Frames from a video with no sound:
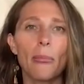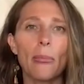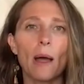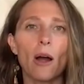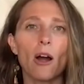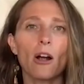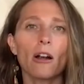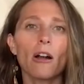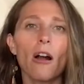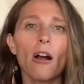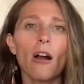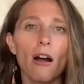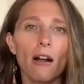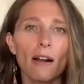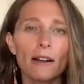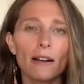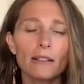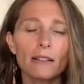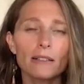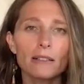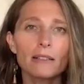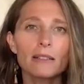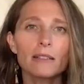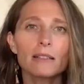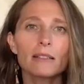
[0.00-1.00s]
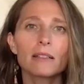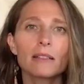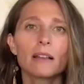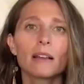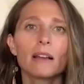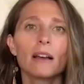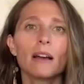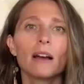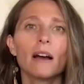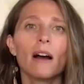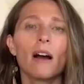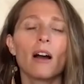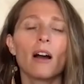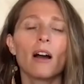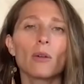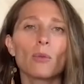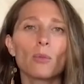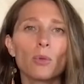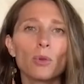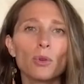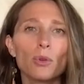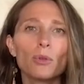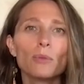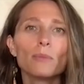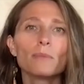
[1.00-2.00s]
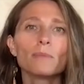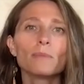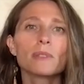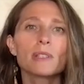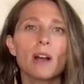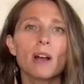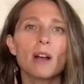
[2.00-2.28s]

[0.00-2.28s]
our hearts, our wombs,